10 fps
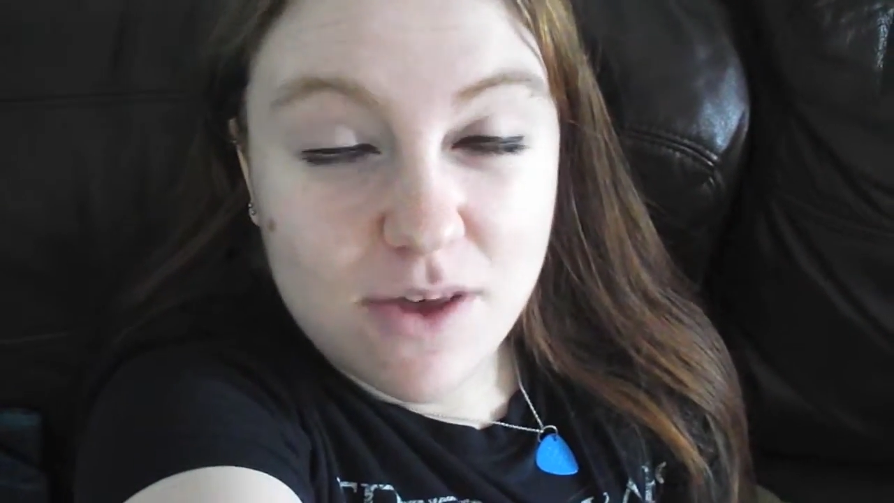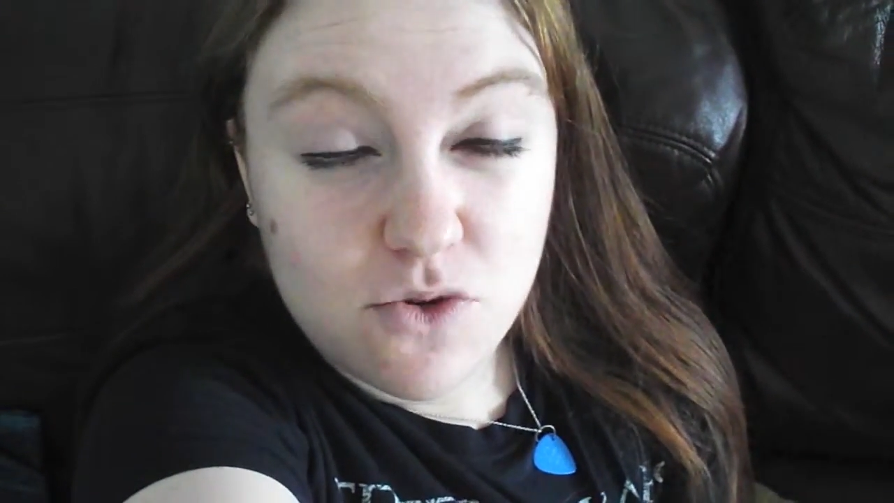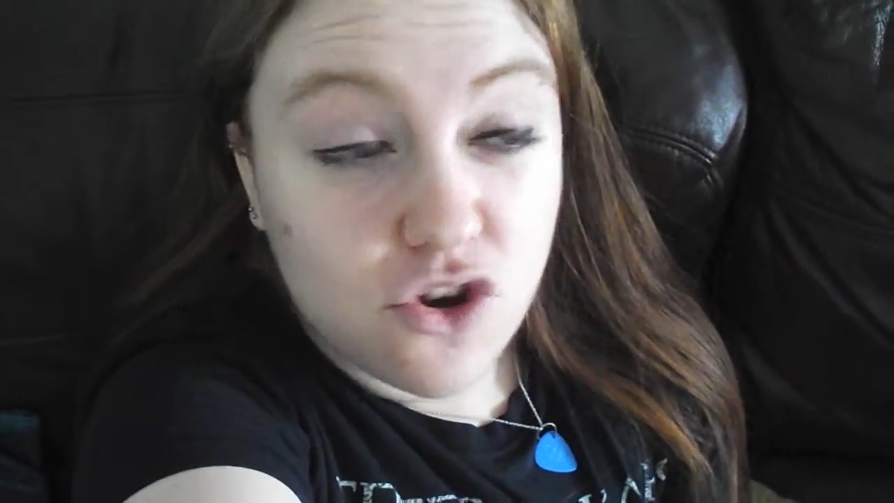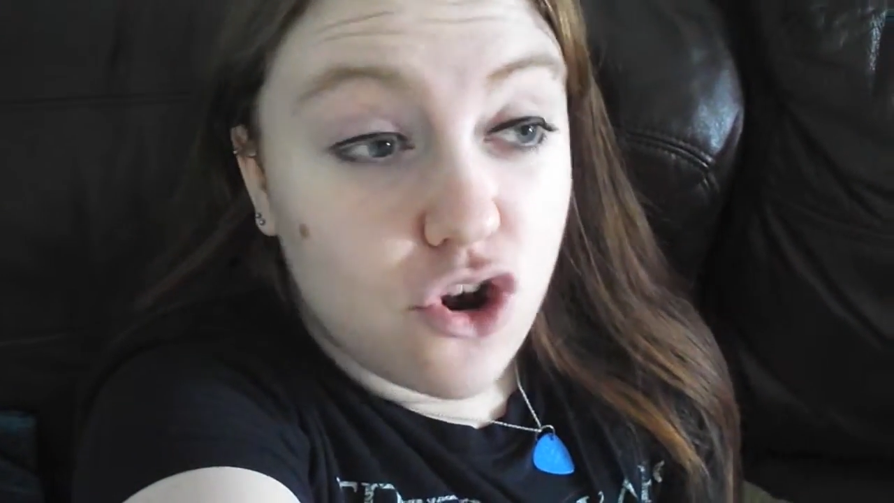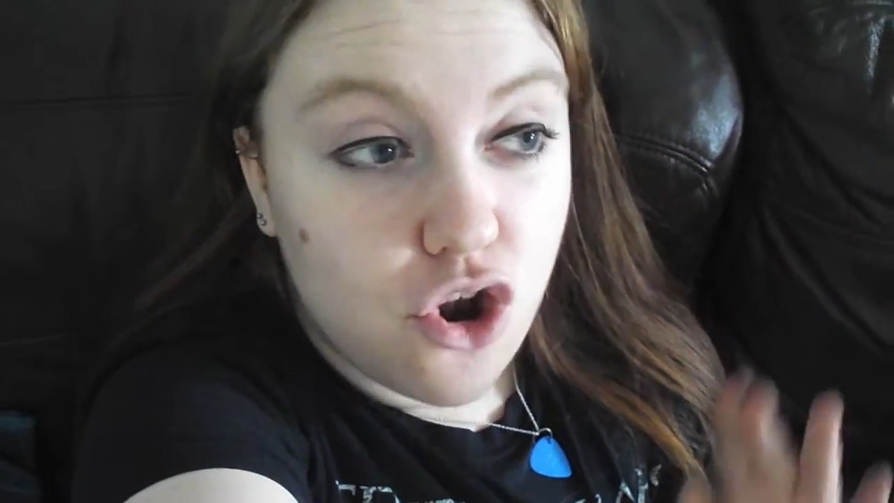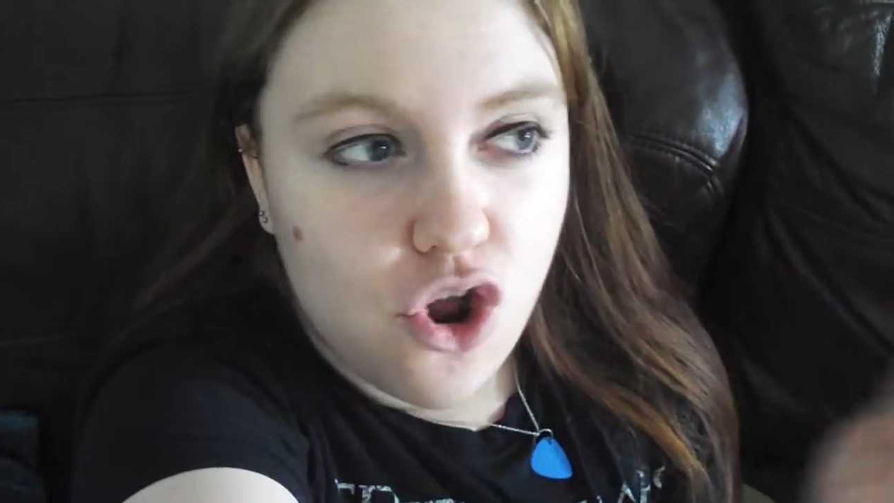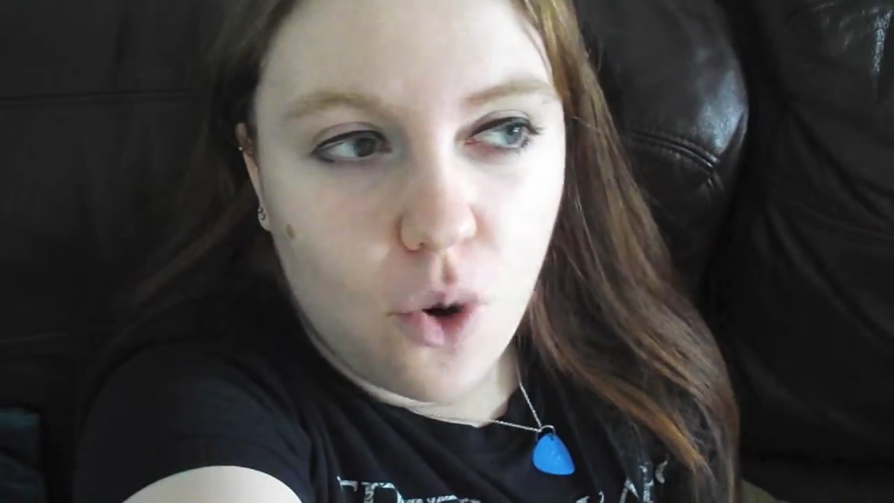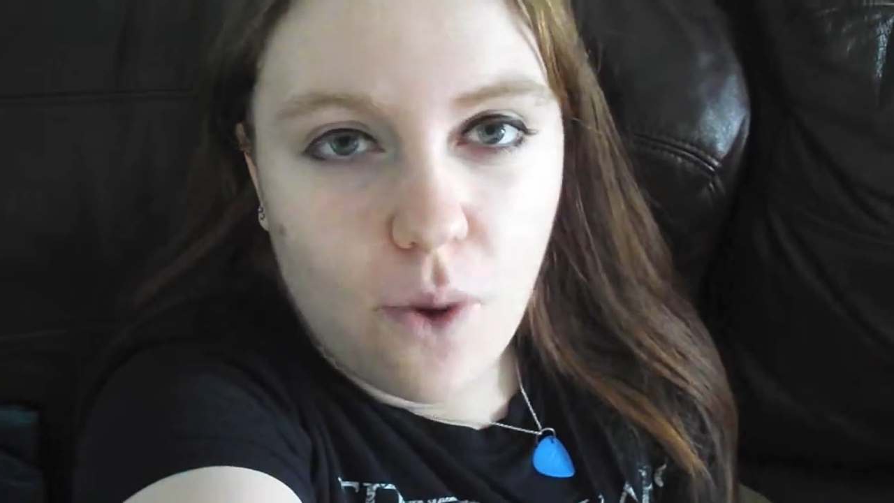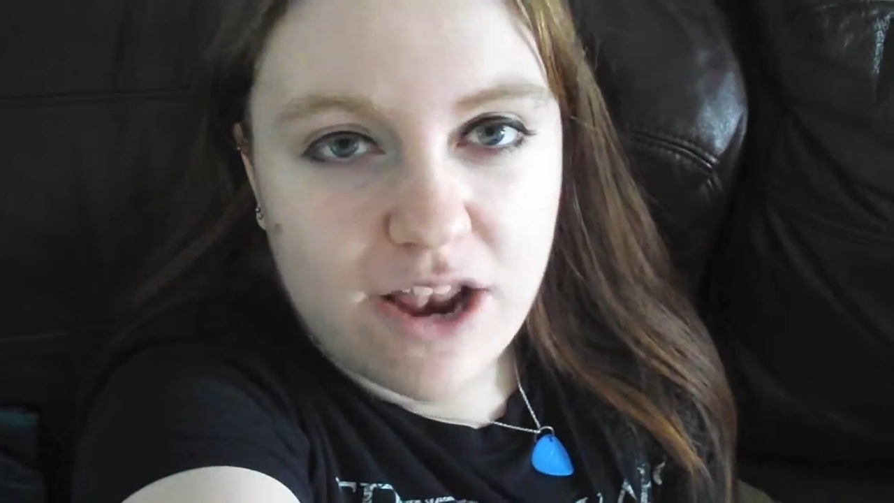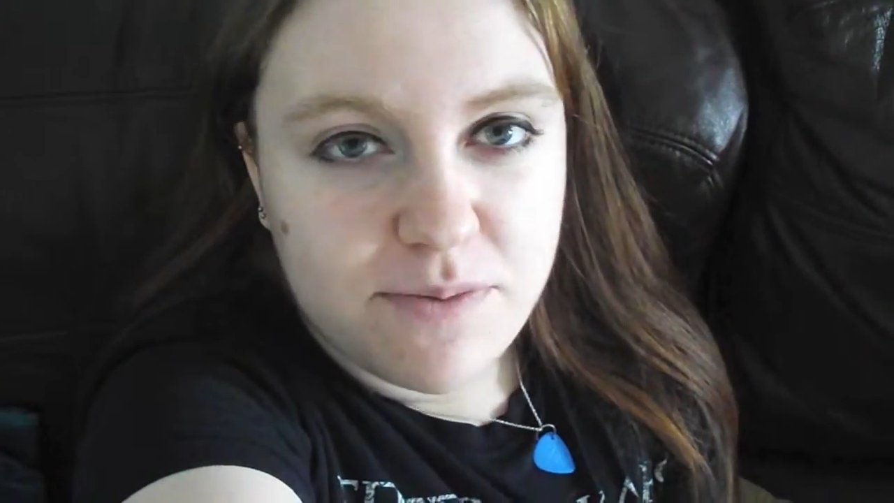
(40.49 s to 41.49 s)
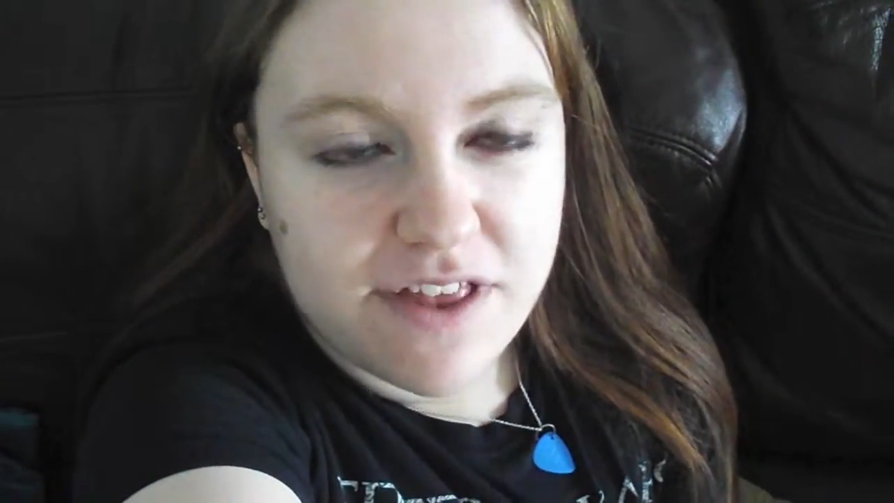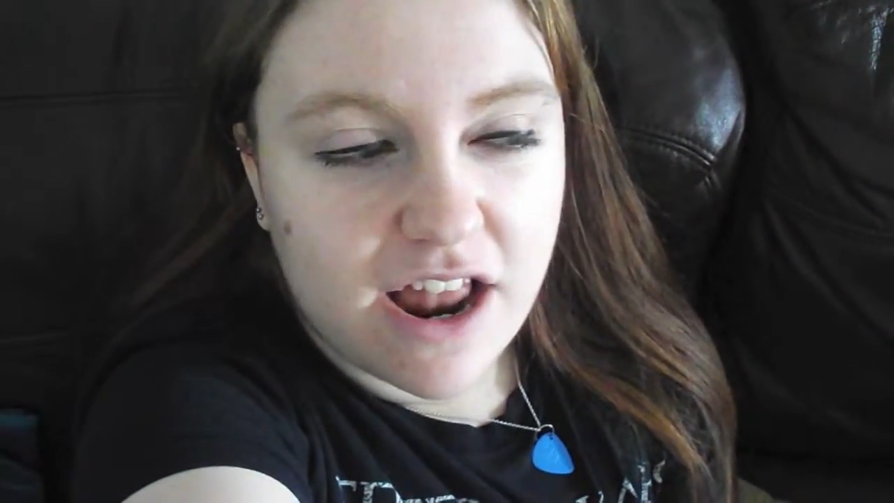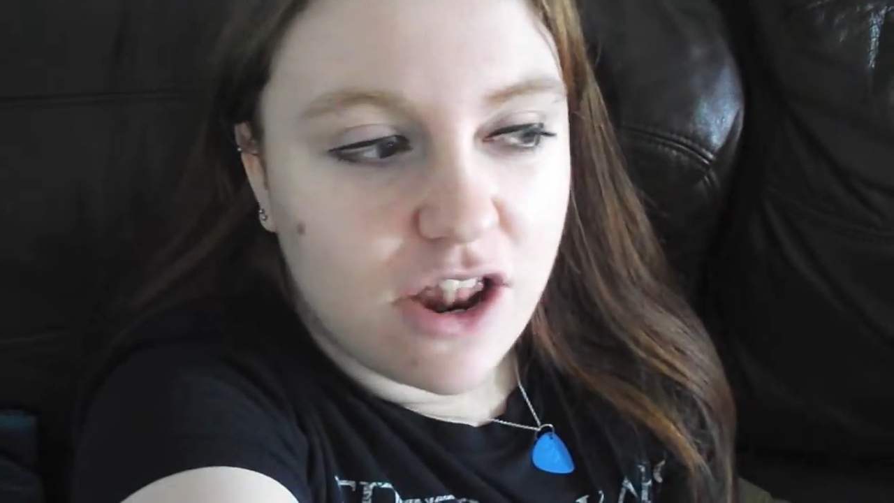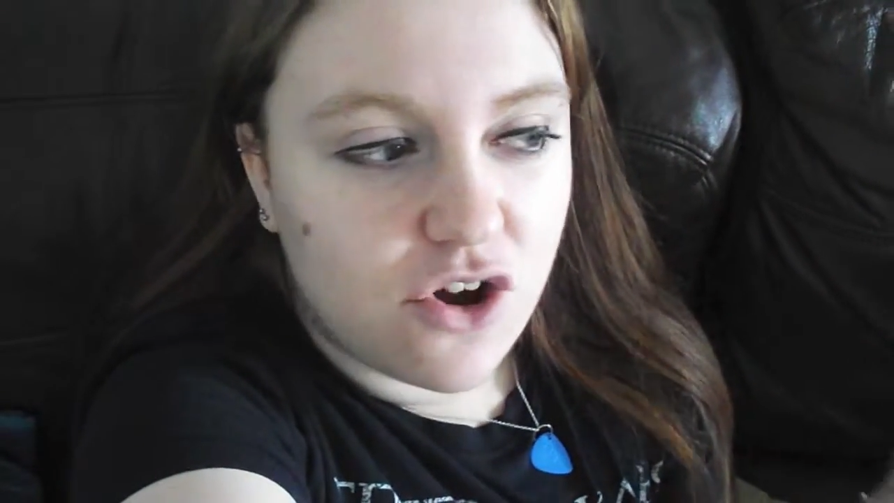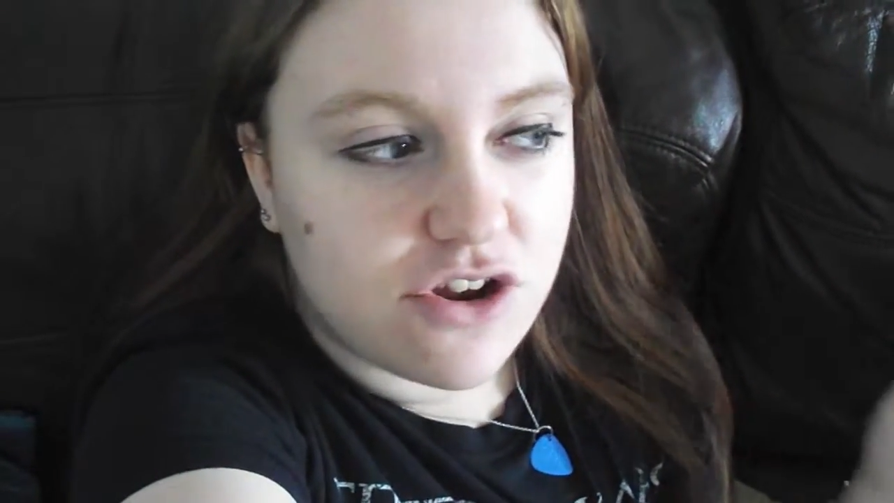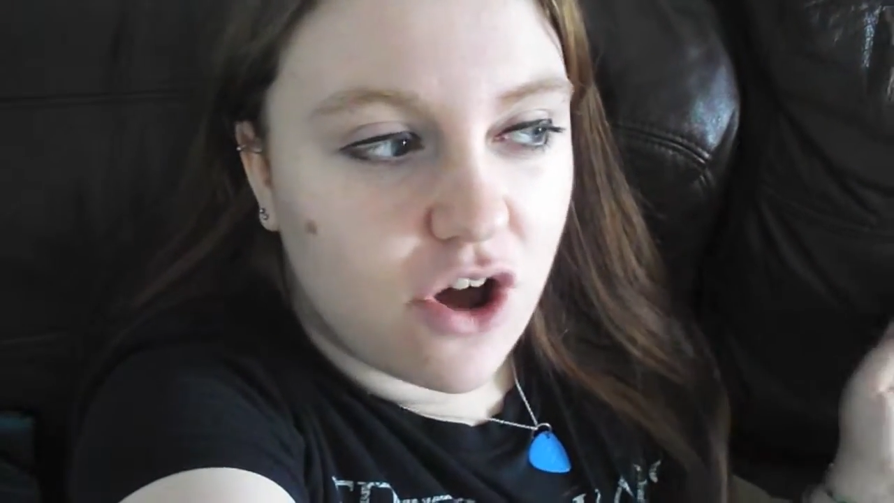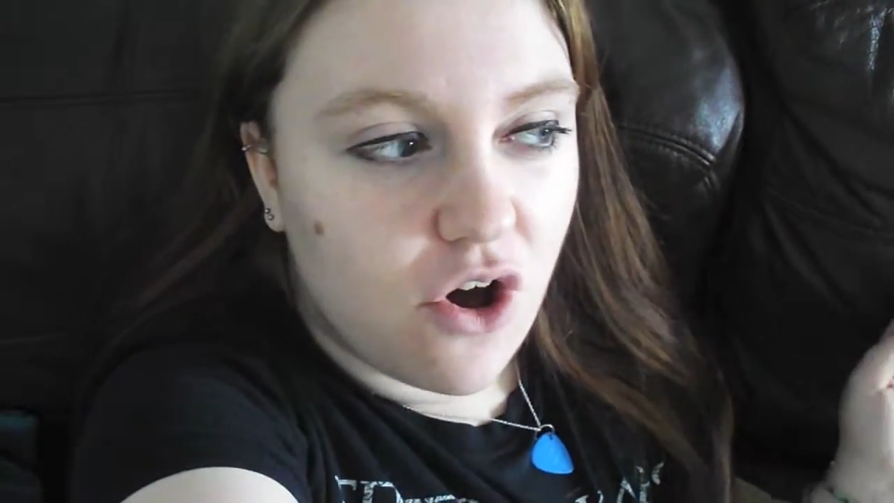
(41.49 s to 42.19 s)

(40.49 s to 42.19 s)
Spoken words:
They were nowhere to be seen. I looked